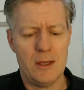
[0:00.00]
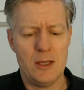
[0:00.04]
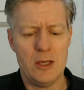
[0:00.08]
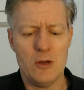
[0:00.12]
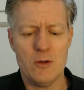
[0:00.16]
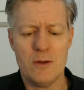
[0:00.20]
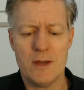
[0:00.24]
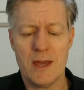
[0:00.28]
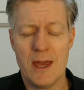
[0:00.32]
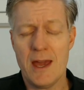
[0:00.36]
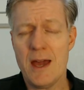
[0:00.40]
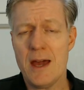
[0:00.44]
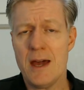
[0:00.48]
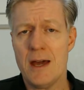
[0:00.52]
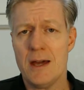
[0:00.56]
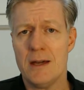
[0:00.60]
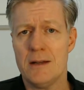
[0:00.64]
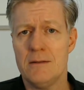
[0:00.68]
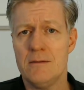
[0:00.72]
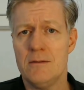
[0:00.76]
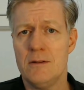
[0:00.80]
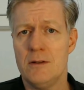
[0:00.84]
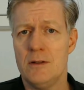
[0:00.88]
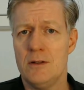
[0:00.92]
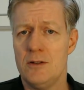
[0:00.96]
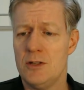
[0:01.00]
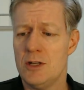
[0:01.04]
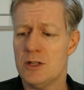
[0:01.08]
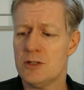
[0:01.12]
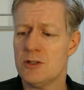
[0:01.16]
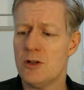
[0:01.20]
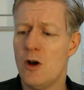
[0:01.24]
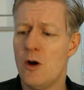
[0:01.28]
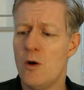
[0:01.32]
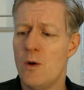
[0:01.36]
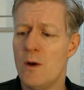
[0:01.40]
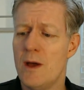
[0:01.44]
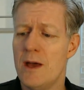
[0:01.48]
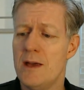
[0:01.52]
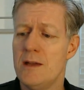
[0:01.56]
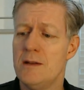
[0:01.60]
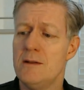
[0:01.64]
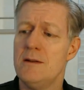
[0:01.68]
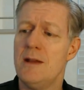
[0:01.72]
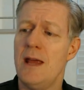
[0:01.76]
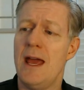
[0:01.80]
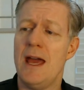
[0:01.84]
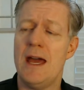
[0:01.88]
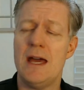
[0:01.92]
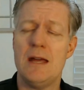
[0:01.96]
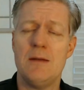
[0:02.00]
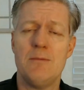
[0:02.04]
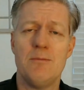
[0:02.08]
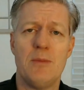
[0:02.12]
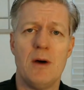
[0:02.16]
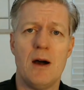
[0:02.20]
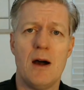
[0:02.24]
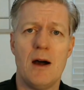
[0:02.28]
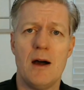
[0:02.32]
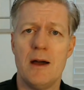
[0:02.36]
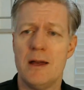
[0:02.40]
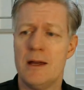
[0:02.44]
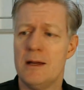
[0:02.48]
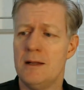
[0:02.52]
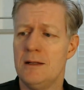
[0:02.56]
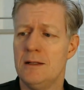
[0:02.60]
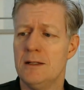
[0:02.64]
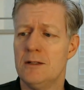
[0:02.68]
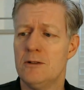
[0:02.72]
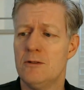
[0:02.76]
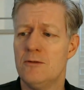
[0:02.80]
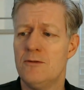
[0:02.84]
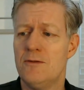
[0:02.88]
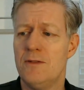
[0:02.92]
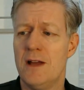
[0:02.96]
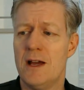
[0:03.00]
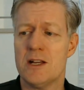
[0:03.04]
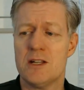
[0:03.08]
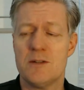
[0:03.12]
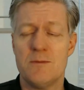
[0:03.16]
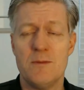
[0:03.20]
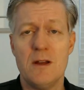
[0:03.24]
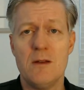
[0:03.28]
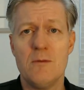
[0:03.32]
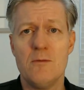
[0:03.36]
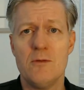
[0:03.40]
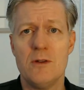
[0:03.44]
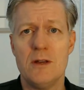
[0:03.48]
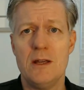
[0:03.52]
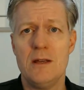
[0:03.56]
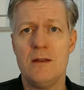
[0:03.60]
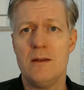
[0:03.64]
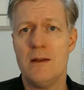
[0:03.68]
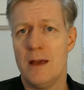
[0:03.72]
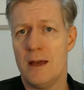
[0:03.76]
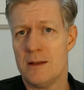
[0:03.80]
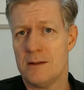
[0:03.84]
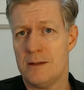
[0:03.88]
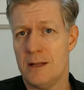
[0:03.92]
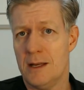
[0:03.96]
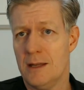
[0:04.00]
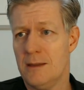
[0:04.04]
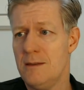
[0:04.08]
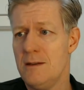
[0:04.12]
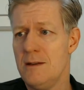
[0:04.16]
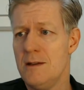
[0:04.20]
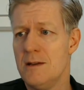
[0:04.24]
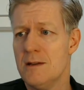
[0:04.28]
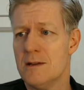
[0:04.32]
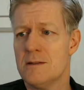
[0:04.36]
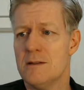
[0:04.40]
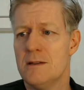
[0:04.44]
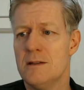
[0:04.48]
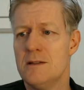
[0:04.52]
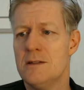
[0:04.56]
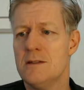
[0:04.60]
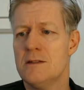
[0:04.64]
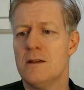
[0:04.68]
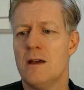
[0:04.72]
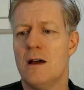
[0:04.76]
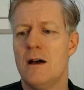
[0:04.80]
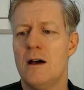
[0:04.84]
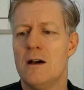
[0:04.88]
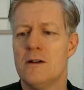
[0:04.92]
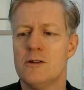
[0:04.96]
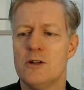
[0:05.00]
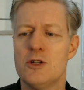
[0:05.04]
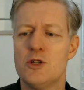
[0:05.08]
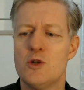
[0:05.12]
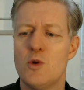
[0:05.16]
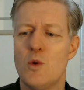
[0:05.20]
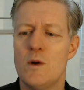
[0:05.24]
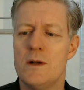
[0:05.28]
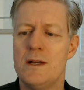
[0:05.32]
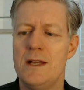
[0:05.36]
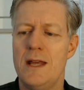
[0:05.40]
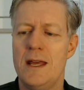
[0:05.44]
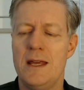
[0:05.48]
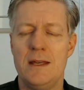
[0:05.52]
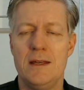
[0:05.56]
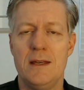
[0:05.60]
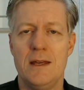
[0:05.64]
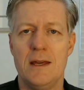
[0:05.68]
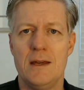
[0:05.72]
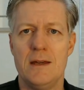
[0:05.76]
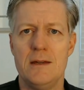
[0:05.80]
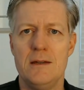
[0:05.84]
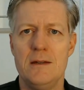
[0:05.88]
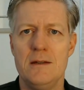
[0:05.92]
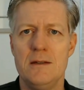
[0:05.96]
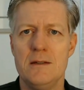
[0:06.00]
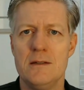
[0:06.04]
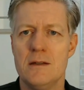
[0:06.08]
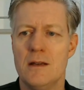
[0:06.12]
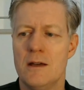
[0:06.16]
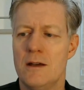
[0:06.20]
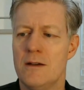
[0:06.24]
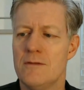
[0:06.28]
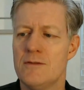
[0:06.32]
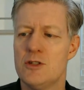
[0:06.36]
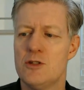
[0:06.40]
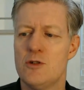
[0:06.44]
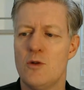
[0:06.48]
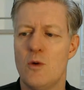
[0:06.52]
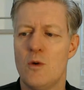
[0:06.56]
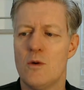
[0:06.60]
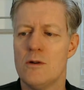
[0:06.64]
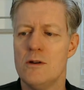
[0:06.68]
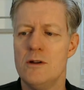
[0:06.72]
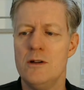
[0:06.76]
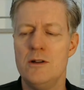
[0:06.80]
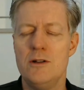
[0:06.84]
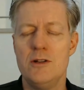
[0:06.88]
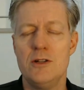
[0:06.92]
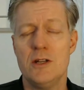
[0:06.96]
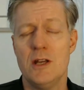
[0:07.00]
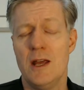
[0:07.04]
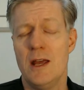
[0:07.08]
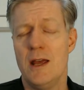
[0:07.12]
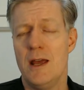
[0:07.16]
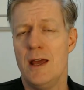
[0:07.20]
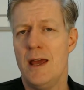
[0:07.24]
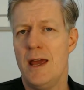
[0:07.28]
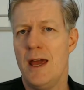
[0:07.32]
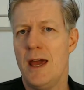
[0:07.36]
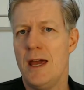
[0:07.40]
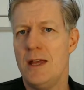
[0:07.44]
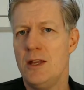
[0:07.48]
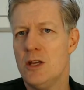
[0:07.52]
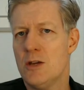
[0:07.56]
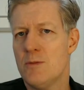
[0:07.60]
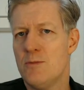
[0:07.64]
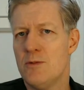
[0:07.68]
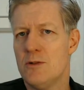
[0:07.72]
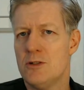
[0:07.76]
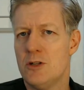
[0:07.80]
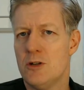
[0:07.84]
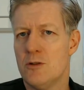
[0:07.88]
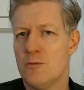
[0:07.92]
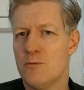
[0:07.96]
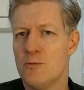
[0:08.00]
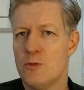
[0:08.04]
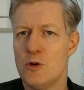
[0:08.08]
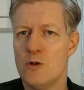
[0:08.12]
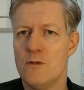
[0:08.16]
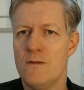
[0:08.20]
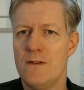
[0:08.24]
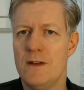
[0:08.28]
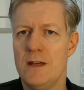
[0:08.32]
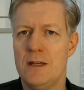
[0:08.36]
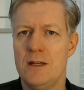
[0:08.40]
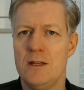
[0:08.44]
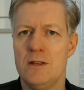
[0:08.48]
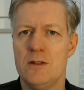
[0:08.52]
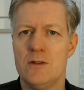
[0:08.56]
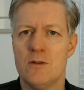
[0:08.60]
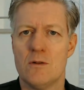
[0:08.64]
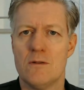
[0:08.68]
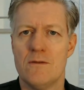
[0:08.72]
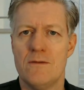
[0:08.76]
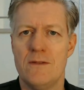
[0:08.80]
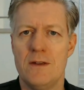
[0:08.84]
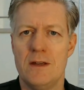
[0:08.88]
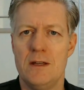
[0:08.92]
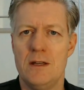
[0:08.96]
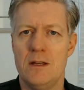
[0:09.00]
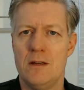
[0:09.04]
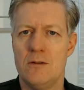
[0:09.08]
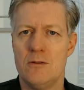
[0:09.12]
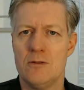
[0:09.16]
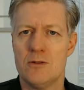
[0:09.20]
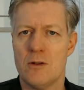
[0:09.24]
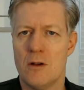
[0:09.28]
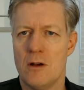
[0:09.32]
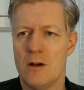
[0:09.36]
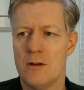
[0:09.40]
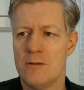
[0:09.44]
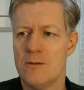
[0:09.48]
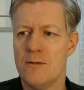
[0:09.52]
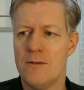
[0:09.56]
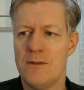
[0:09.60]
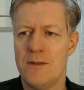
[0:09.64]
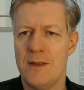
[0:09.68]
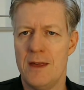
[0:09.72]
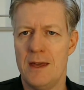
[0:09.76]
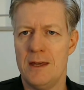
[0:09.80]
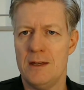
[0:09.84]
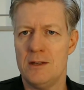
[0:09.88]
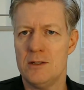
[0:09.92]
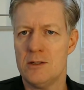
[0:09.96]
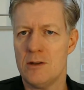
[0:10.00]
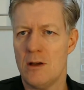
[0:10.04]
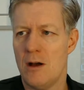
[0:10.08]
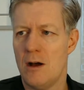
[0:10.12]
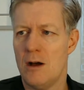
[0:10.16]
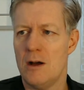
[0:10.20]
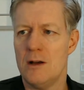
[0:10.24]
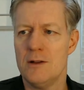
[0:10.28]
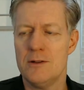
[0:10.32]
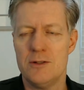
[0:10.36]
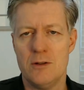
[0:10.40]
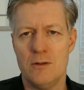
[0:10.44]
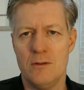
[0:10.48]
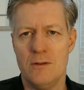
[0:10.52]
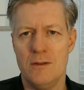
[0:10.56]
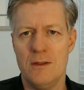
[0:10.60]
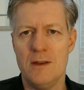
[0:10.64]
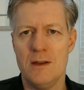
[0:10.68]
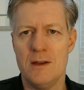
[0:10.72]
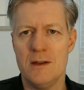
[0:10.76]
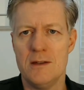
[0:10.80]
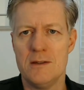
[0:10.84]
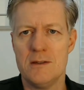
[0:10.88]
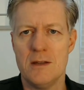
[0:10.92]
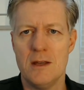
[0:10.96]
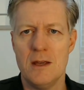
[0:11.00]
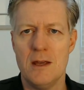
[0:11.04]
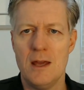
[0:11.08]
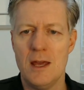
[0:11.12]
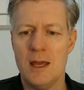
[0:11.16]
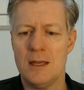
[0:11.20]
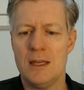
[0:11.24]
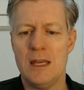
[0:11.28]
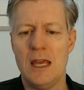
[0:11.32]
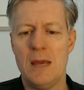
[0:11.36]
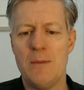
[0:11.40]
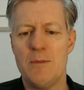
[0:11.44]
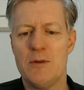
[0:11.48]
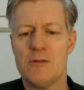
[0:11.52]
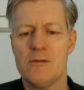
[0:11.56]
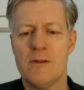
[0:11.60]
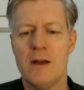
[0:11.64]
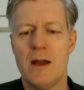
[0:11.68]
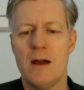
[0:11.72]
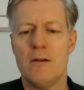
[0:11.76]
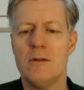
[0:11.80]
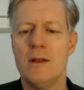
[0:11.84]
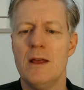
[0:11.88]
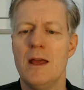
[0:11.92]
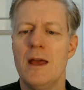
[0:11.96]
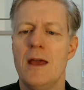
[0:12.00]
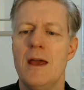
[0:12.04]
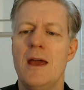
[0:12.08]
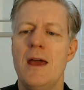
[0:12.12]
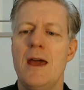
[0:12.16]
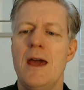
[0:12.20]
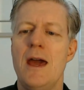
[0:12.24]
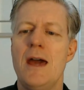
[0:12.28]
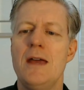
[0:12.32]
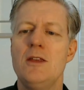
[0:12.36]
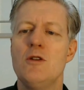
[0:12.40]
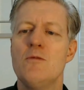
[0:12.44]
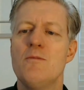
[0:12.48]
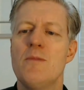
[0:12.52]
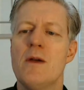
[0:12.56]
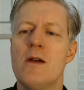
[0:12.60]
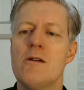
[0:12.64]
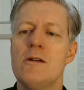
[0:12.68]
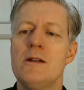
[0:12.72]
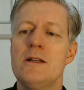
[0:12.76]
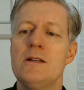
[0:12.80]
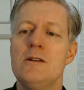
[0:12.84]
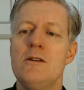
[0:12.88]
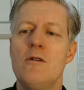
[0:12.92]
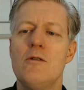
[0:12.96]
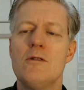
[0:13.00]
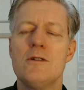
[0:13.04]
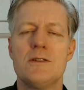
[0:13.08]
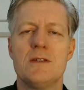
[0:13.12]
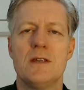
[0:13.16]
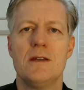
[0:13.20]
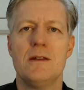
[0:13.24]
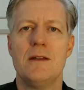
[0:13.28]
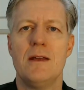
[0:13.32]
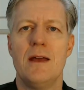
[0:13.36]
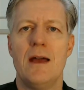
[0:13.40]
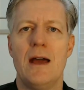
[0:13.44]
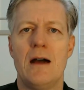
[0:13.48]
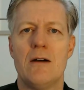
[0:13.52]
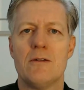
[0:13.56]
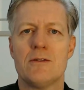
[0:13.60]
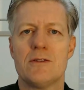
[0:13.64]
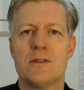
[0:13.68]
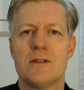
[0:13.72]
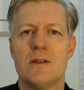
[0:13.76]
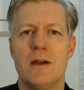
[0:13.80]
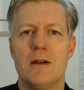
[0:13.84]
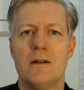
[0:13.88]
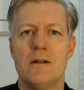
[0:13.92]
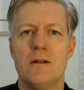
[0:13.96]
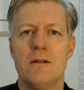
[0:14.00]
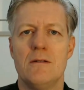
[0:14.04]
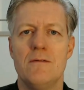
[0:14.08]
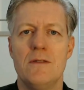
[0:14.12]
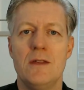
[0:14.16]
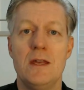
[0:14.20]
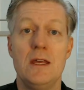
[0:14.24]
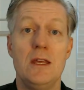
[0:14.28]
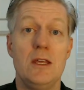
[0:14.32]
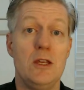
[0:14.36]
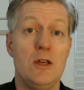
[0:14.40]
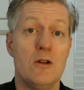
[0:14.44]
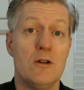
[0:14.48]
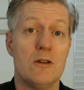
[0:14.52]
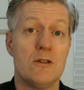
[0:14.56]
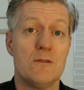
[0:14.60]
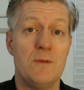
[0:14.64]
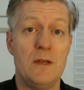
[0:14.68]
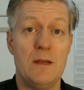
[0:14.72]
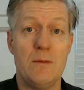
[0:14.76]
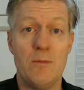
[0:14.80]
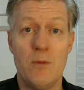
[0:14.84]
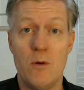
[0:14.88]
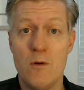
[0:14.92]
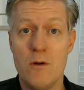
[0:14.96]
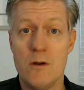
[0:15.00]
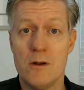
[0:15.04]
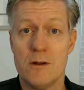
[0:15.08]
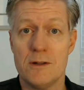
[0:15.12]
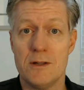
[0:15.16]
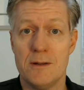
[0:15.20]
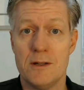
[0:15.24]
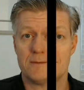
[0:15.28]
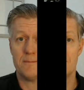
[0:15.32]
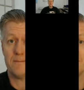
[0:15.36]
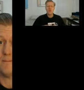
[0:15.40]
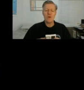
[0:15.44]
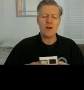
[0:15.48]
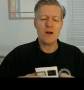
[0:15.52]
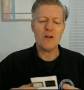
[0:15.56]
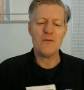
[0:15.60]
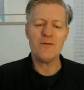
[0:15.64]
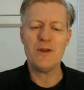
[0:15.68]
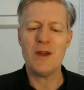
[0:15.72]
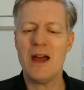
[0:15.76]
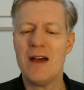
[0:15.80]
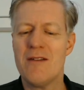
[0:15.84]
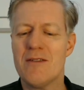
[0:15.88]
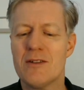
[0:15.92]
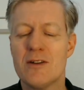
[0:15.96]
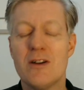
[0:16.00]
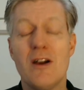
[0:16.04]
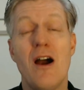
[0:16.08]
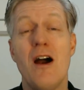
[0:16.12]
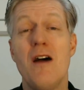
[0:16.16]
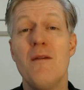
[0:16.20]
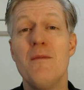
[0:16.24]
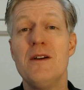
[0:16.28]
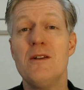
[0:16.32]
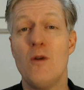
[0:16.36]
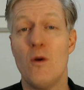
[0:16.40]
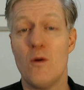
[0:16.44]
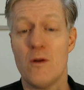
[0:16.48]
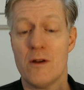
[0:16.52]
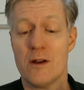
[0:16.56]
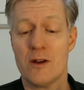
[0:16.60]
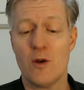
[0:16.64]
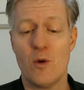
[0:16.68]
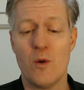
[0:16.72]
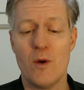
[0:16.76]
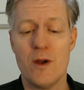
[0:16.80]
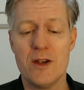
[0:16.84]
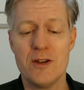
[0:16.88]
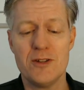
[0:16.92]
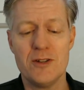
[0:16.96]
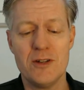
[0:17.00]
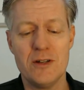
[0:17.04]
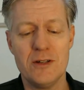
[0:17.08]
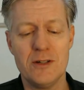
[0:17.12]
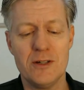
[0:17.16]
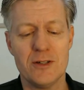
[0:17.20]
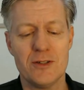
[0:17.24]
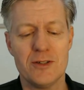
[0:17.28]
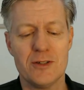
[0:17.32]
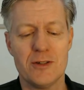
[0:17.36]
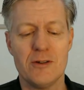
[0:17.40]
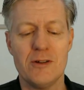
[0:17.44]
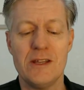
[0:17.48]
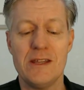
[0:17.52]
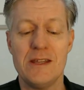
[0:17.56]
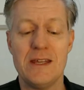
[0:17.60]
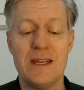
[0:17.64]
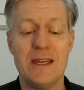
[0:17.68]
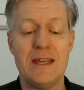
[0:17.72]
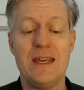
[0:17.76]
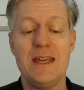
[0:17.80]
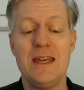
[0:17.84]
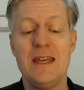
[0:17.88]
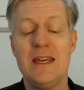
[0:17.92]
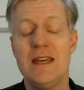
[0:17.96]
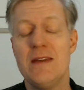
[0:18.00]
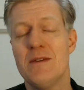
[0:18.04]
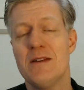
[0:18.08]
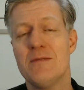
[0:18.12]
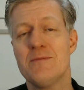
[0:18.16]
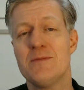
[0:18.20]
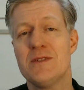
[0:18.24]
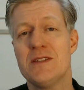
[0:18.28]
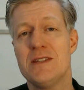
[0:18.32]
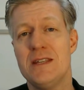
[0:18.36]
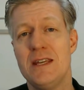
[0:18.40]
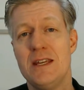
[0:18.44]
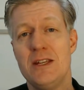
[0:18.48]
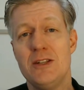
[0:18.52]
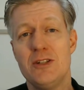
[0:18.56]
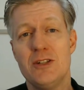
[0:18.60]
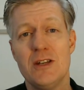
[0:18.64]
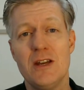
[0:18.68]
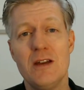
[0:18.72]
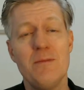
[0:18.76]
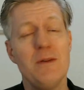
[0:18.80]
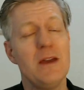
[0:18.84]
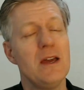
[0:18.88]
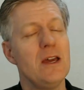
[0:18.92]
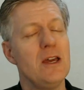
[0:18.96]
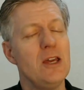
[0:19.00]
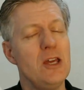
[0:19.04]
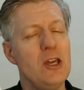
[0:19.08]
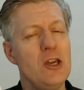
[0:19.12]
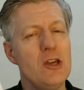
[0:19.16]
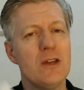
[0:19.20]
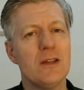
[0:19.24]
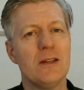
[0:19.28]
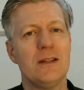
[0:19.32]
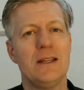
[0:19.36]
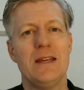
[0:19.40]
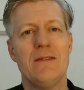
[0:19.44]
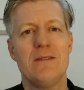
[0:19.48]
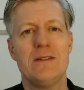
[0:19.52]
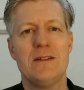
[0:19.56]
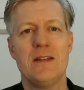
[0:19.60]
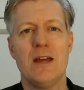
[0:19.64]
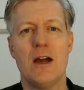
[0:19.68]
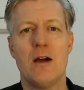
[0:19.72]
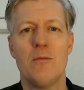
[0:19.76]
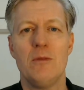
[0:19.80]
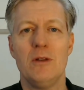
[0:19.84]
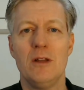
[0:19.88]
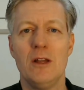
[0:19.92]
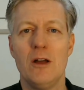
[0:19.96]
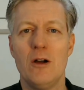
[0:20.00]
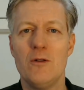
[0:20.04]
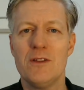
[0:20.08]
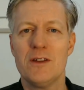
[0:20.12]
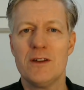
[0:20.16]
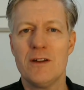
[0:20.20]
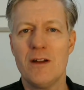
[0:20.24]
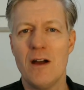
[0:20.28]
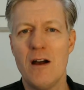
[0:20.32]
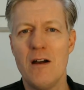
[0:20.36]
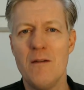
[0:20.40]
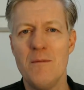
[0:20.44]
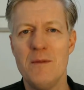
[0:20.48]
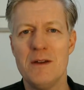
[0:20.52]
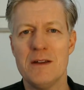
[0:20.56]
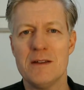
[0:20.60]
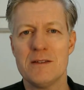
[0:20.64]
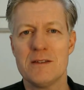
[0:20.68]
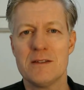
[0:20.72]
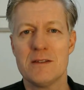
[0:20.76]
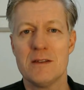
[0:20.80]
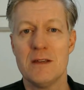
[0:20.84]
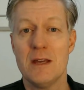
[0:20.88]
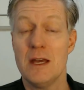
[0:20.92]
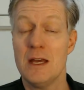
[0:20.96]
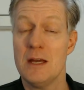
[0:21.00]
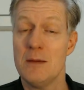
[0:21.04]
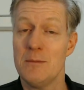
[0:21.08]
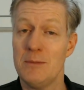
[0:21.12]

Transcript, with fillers: You can just go in and buy a little flash memory like this. This is 128 gigs of storage and you can put your movies or videos or other things onto this and keep it around and you'll barely notice it outside of the USB port. Well, if you have a comment or a question concerning the eMMC chip, you can leave it down below in the comments.